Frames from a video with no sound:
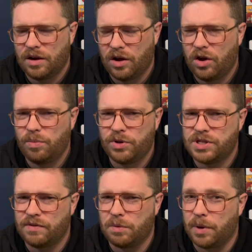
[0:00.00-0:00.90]
almost
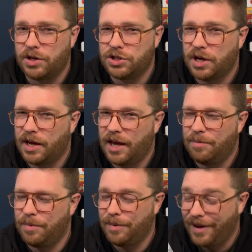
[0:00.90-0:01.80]
every button shy game
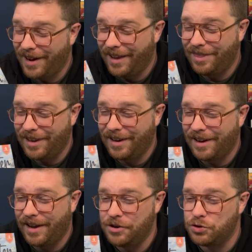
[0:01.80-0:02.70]
I think
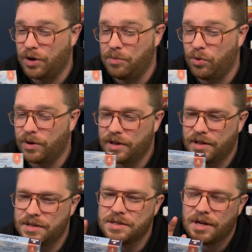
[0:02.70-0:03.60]
I enjoy more than
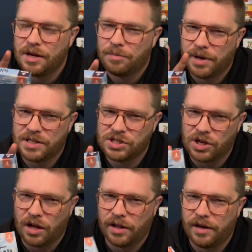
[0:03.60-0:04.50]
this, but it's
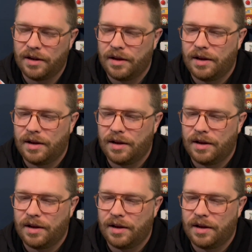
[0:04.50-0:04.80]
solid.